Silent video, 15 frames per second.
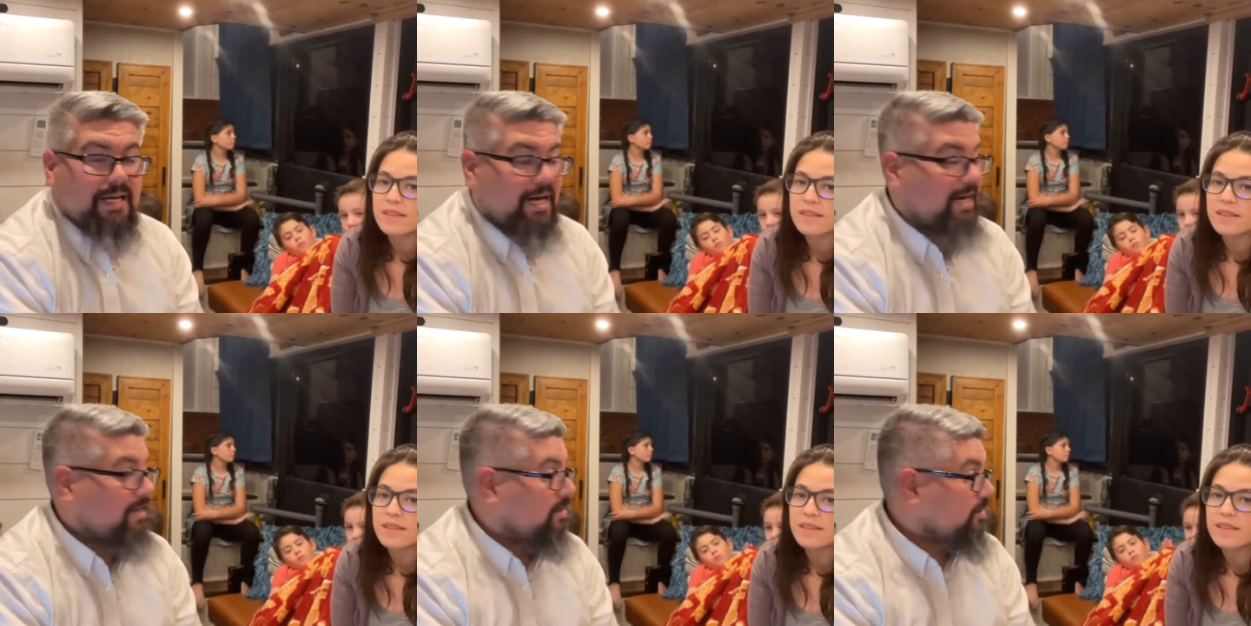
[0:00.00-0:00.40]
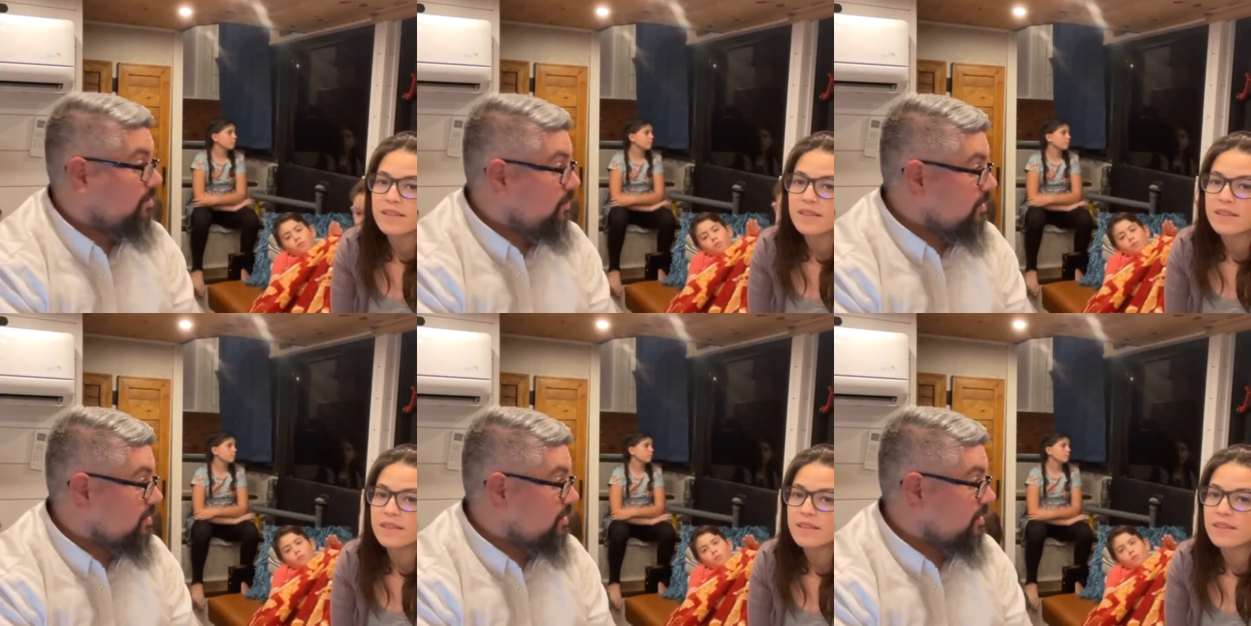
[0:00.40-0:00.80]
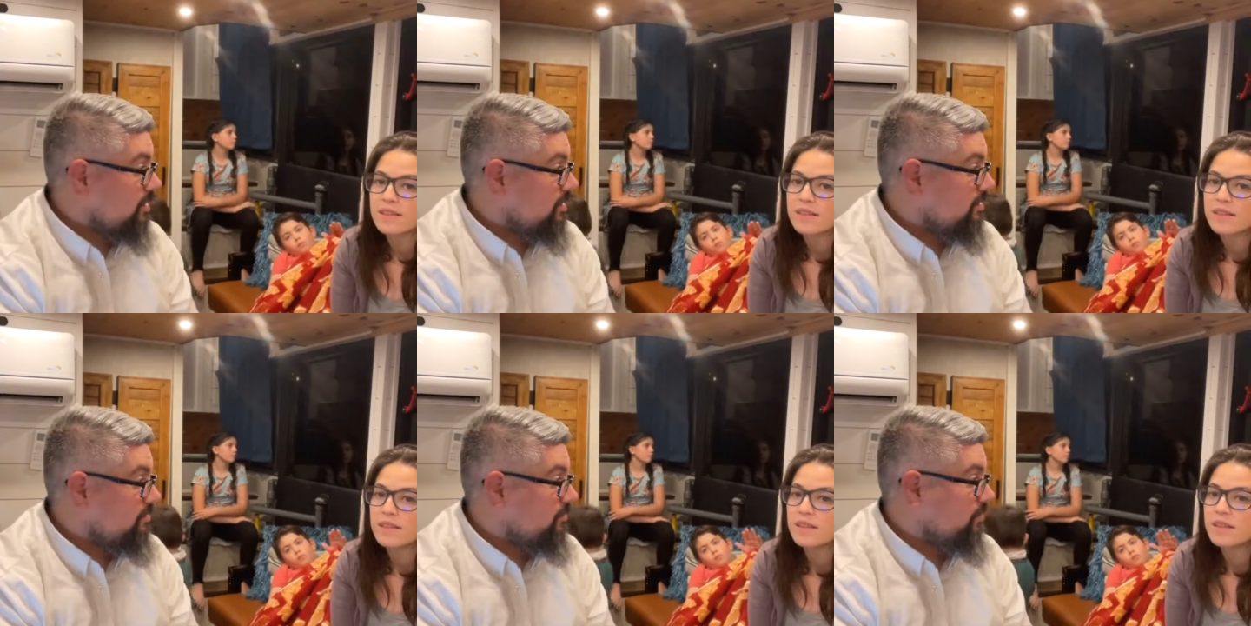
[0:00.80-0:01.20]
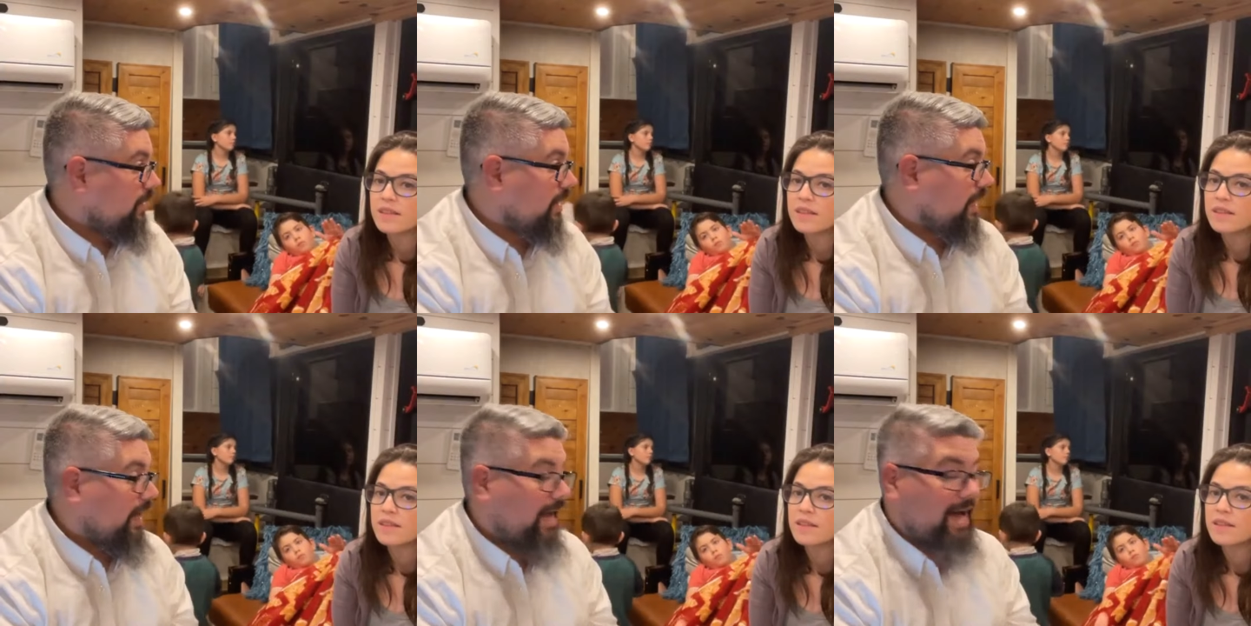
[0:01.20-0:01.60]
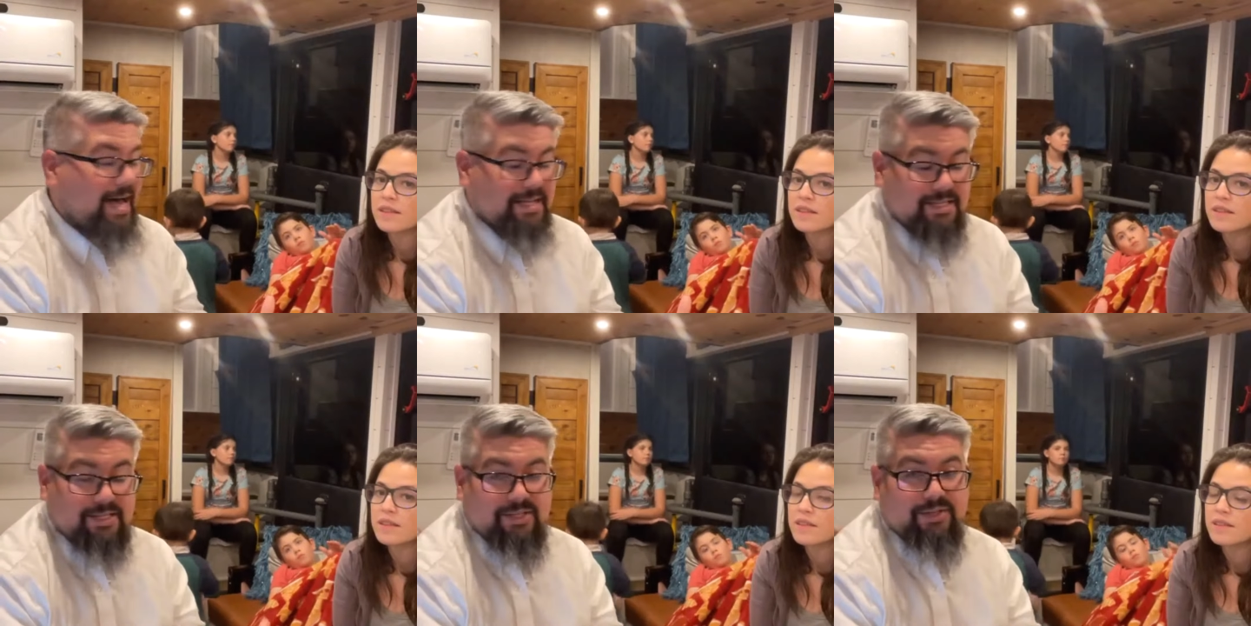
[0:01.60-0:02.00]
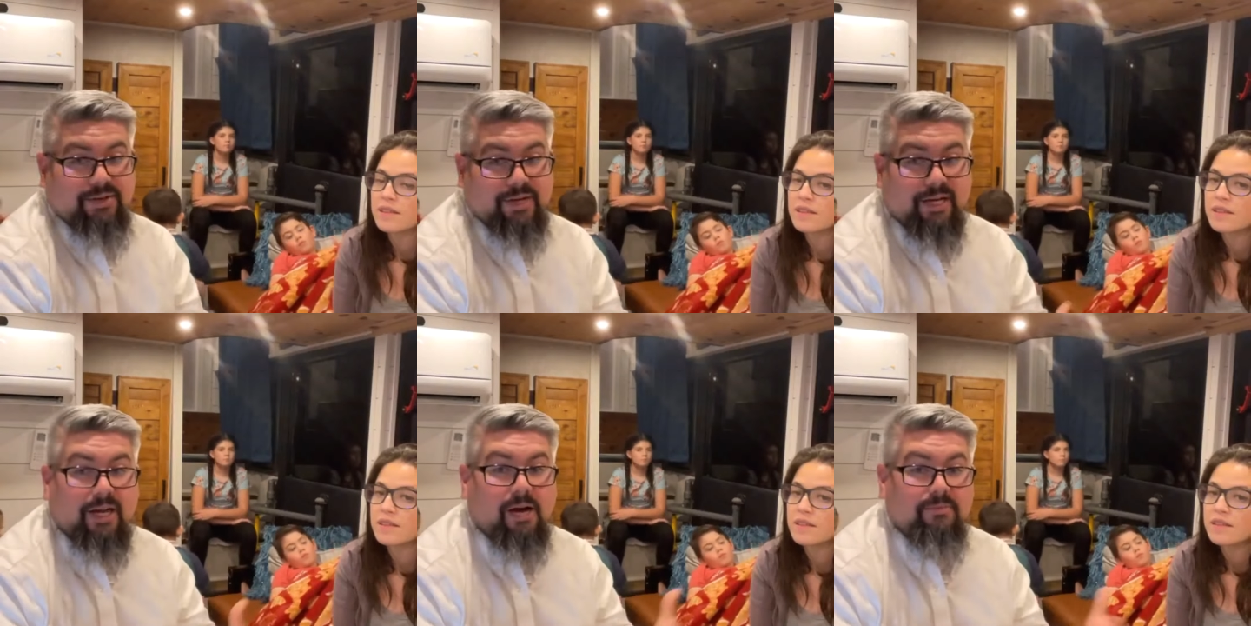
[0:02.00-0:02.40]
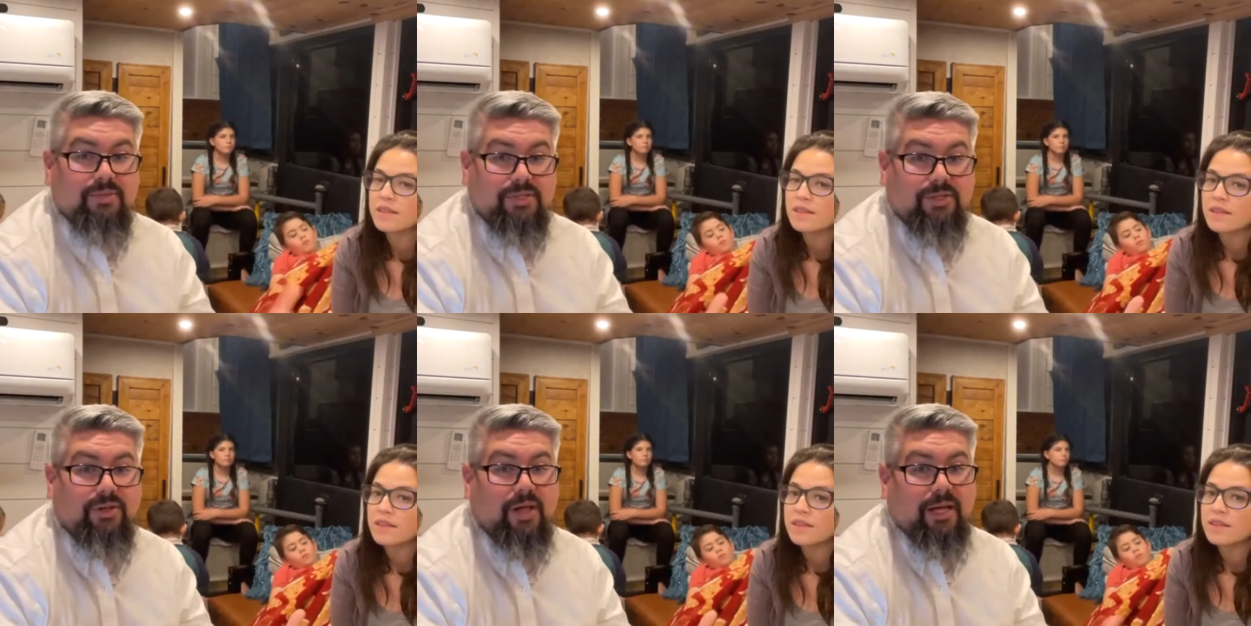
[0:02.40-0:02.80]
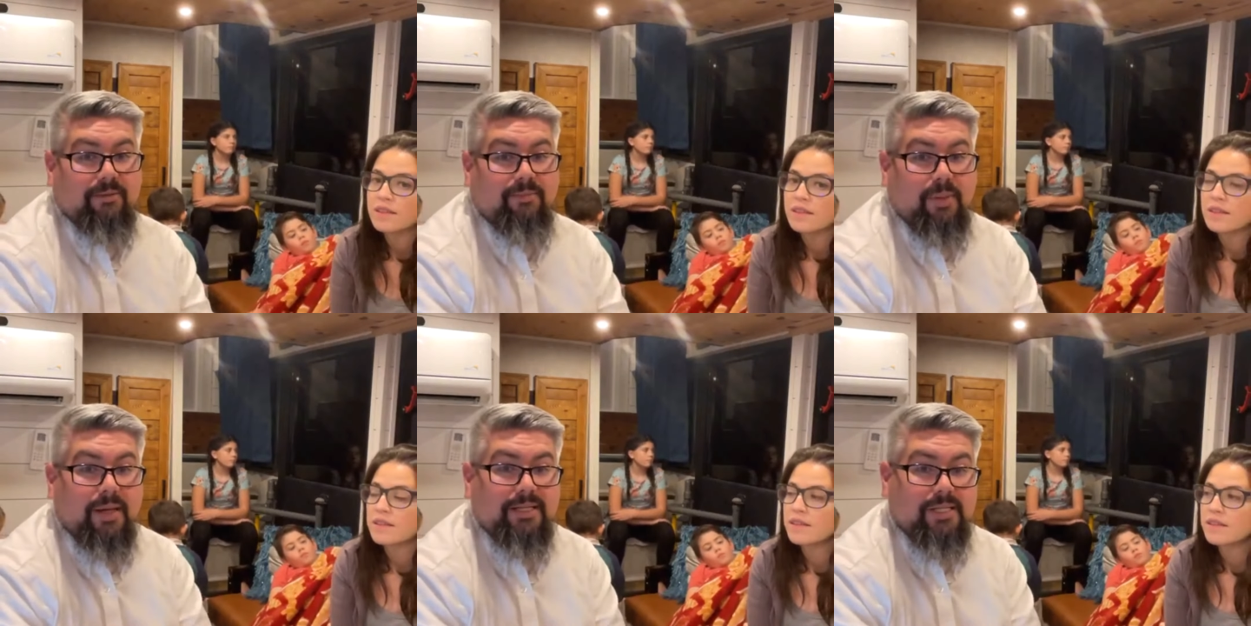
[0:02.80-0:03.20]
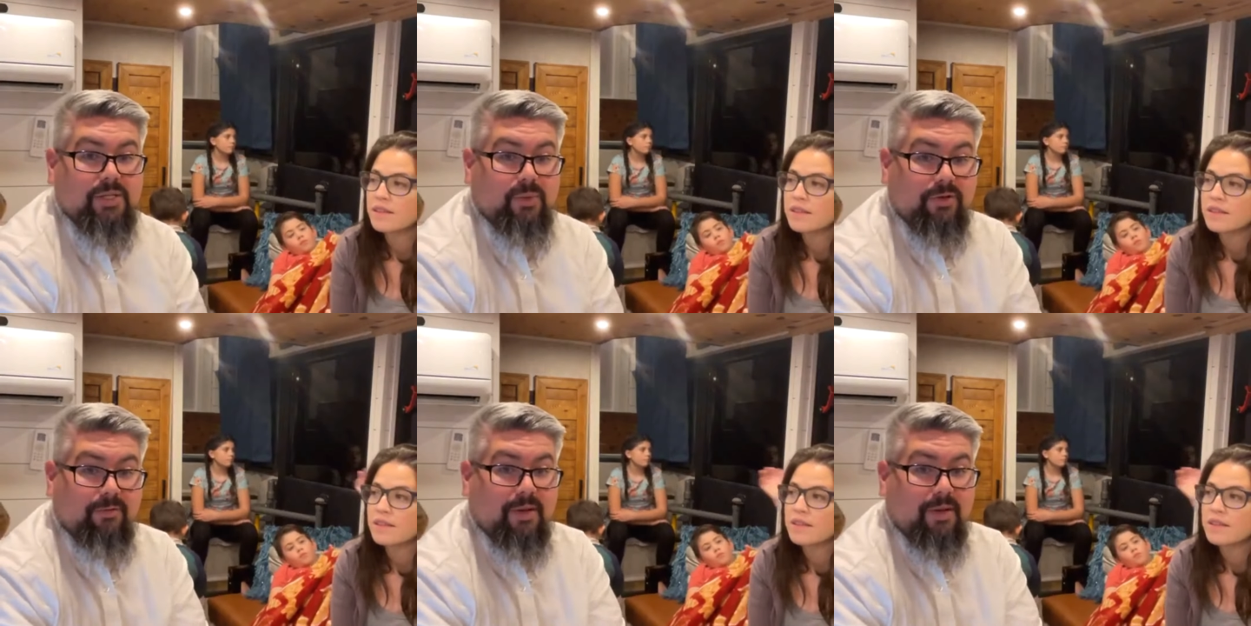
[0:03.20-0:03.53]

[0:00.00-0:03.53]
Speaker 1: Another question we get asked when it comes to like places we've